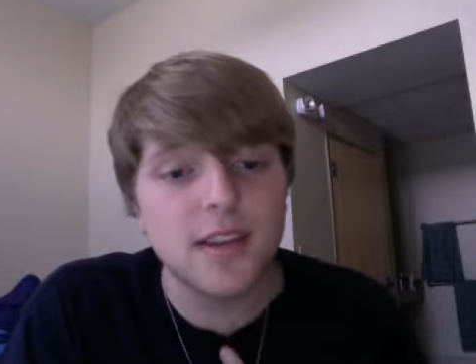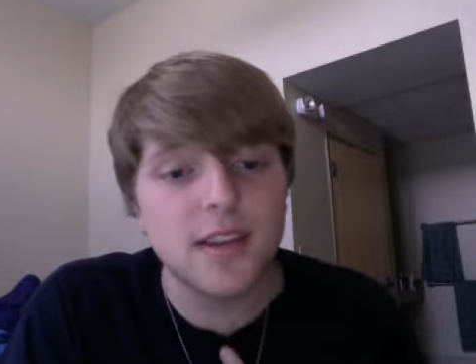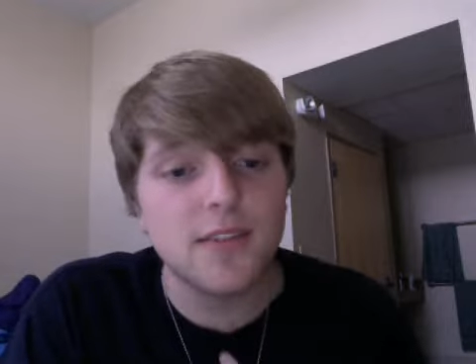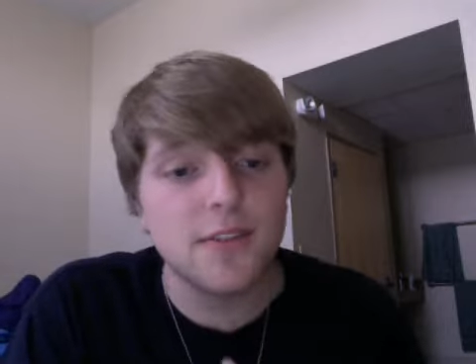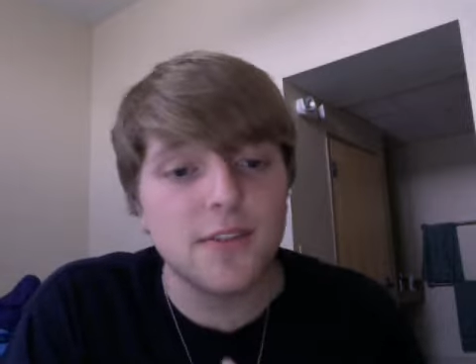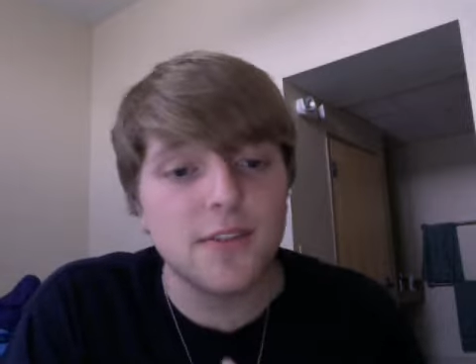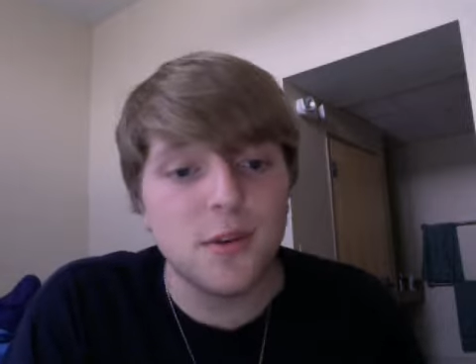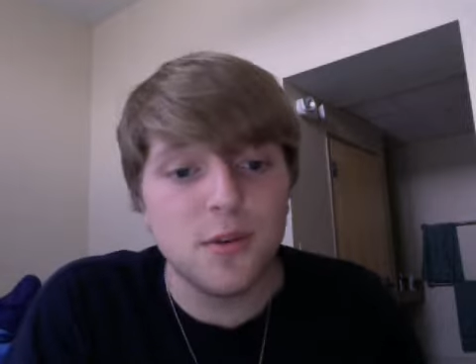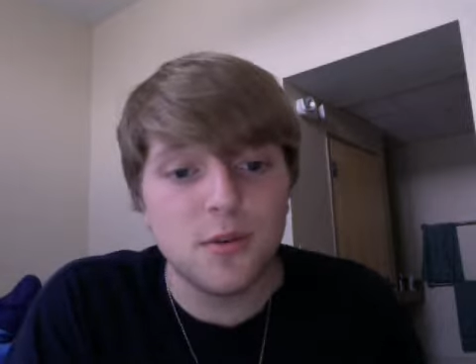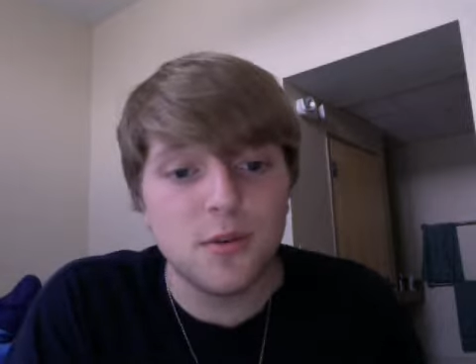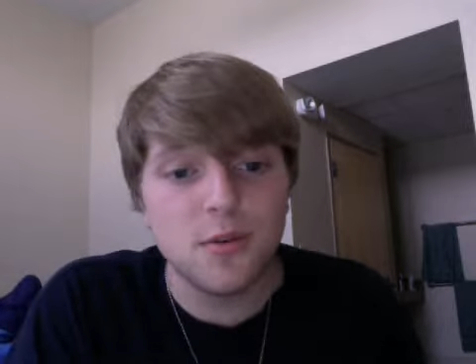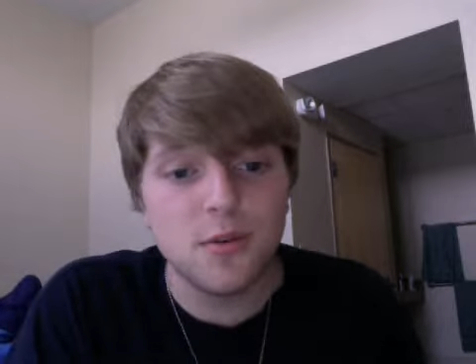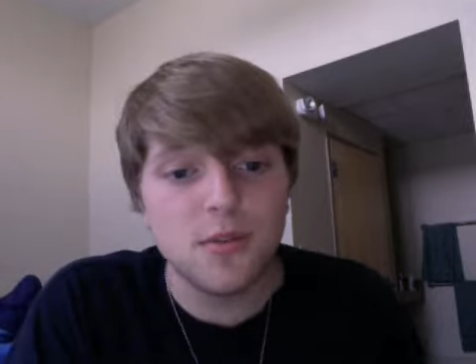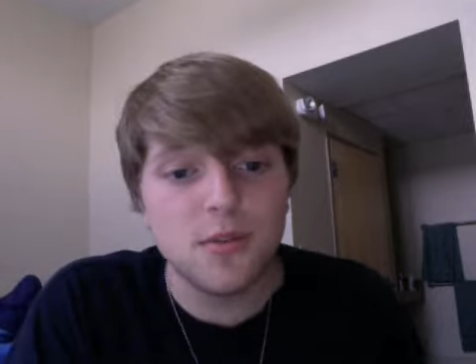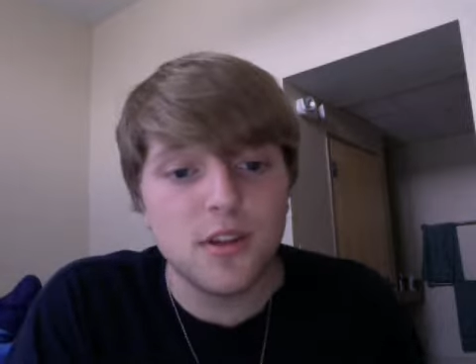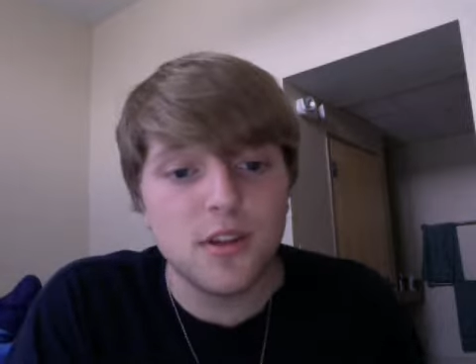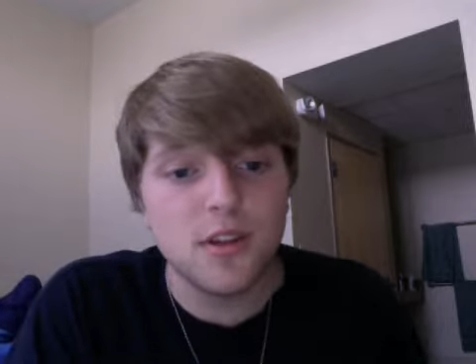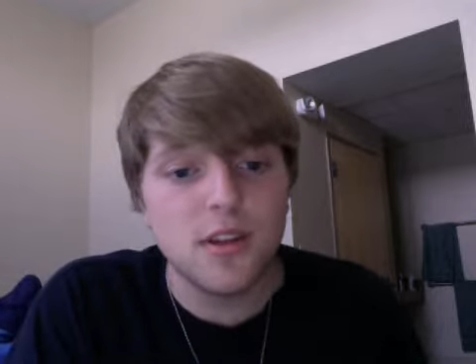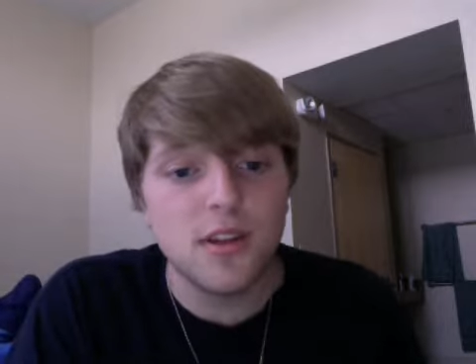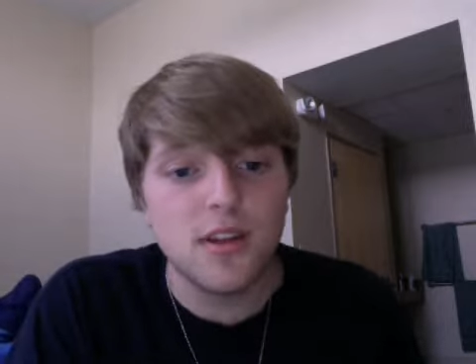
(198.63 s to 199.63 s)
If you
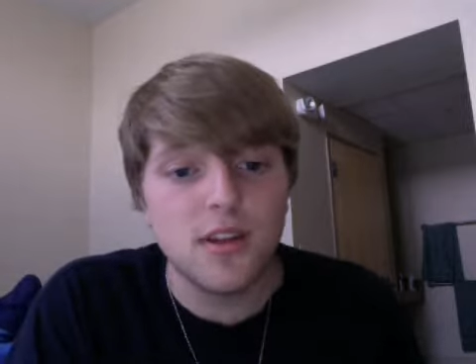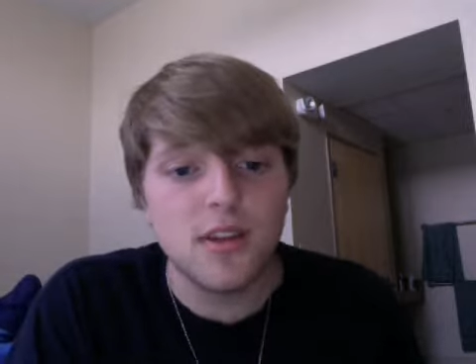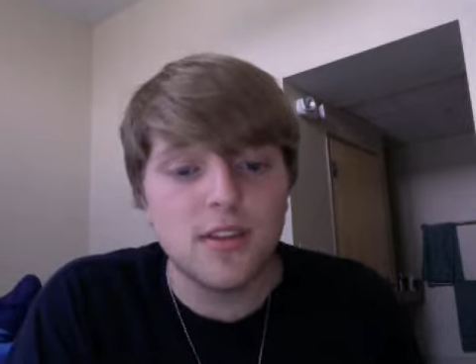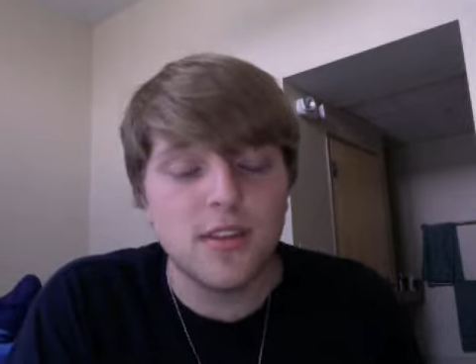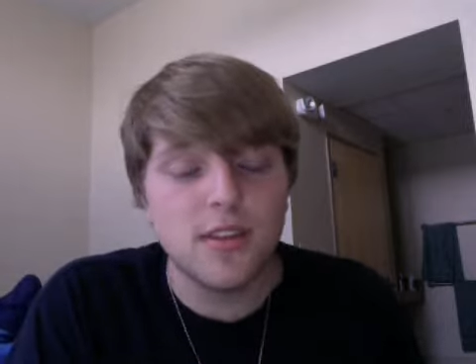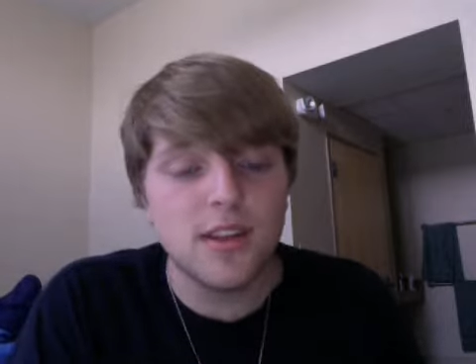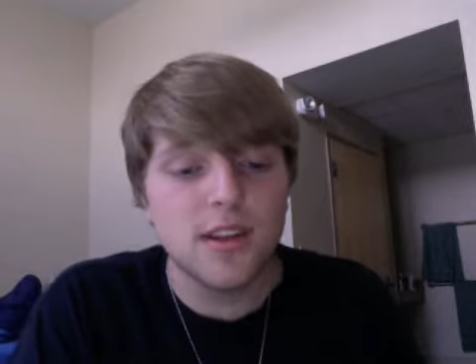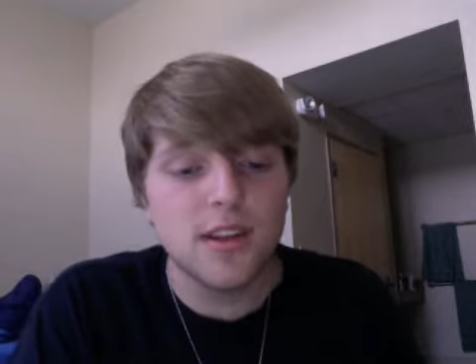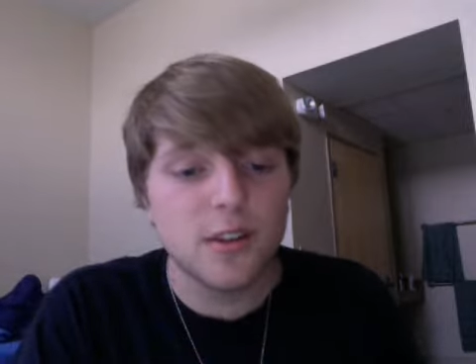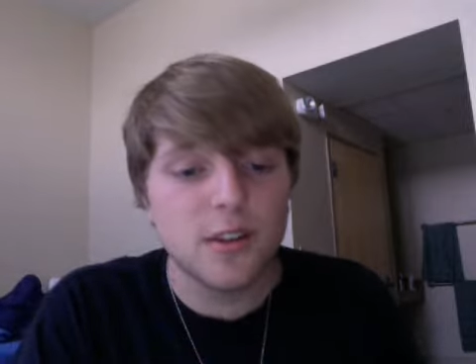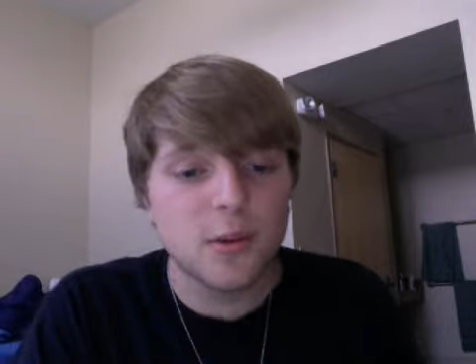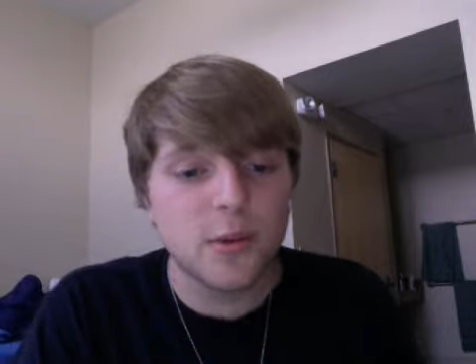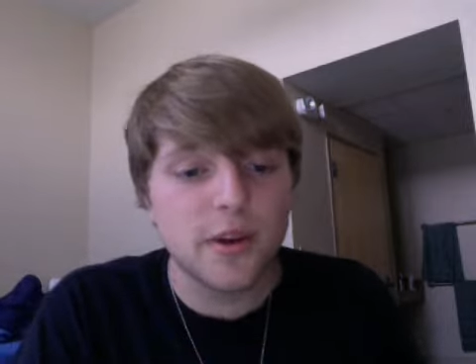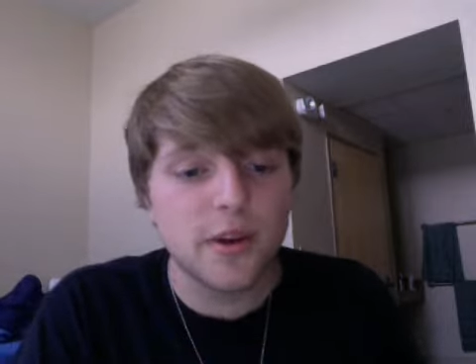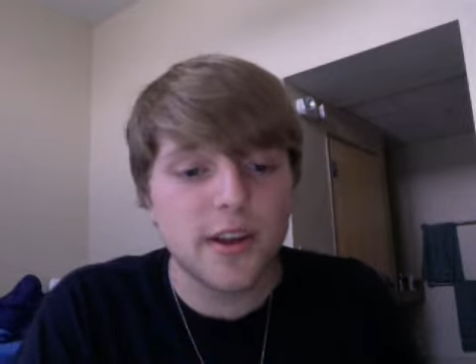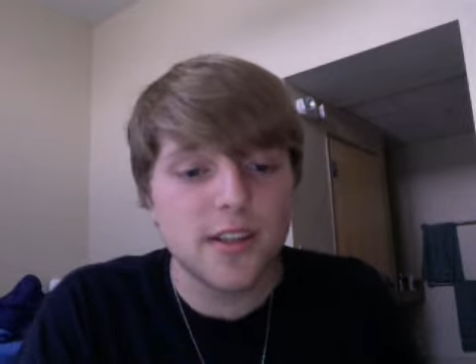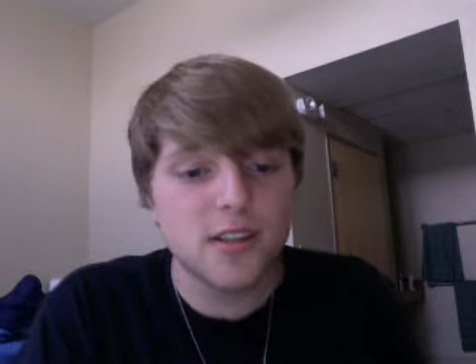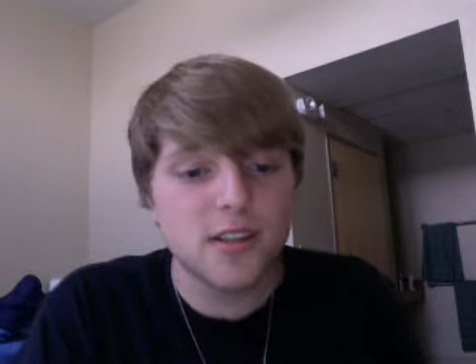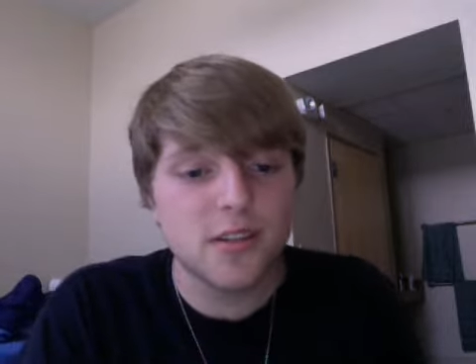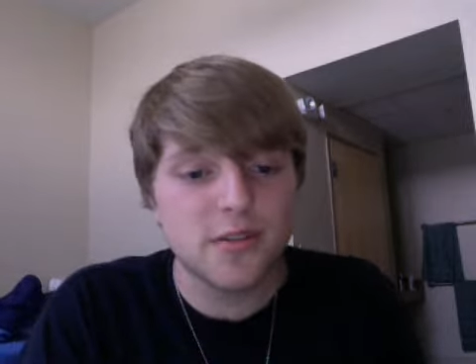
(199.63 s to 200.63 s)
think
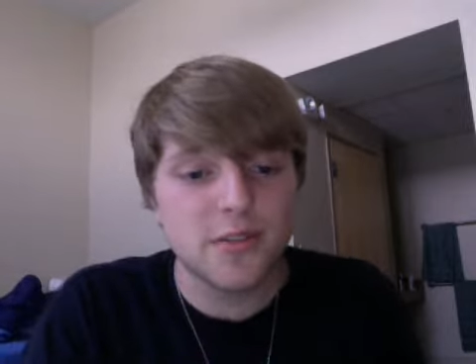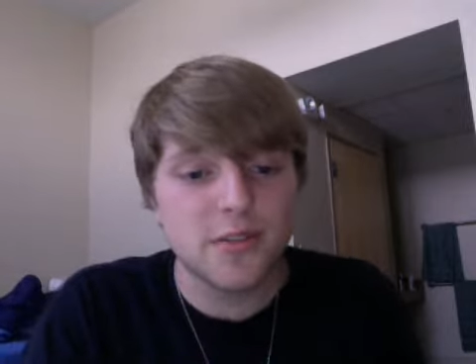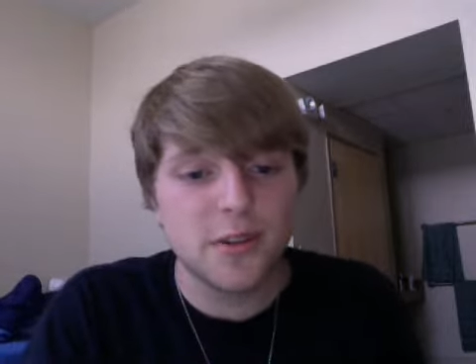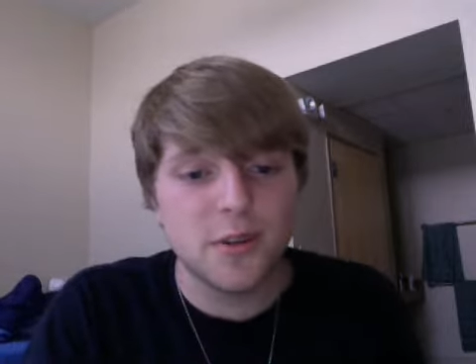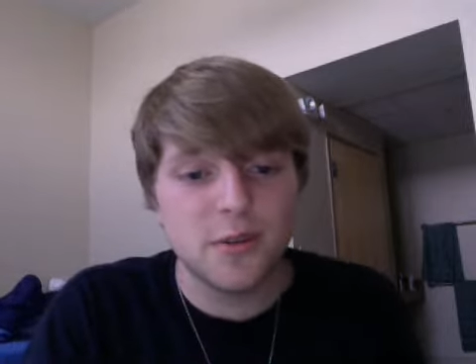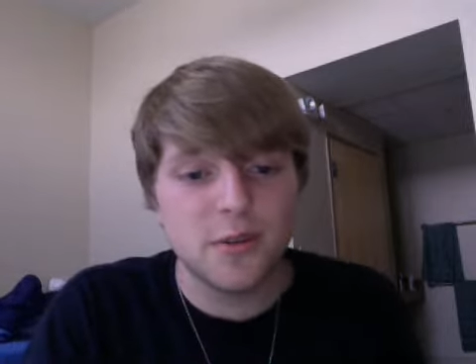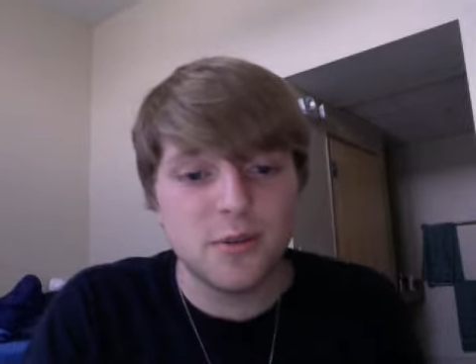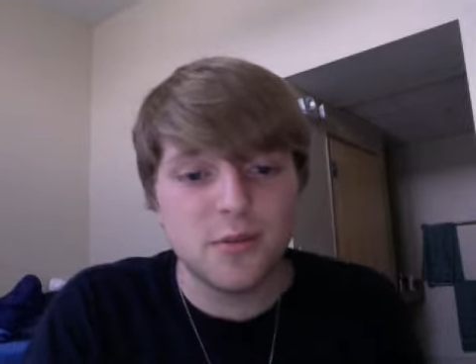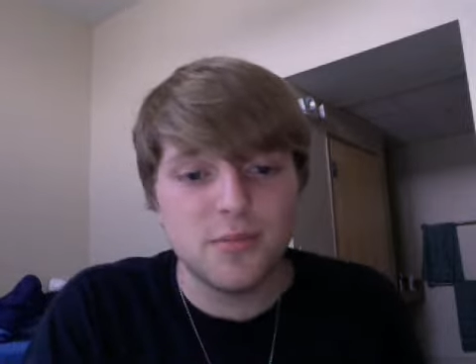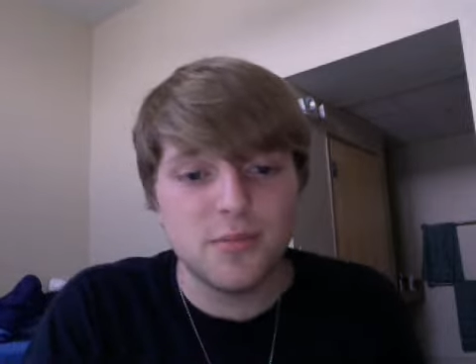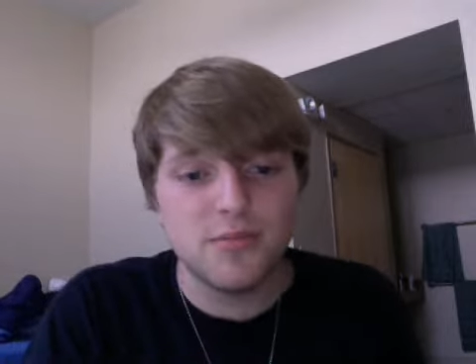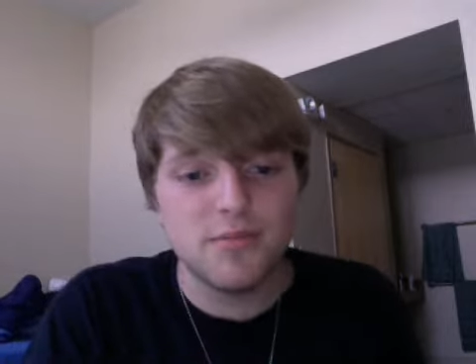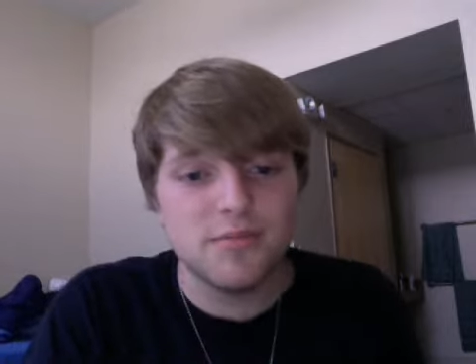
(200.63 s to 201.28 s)
otherwise, or if you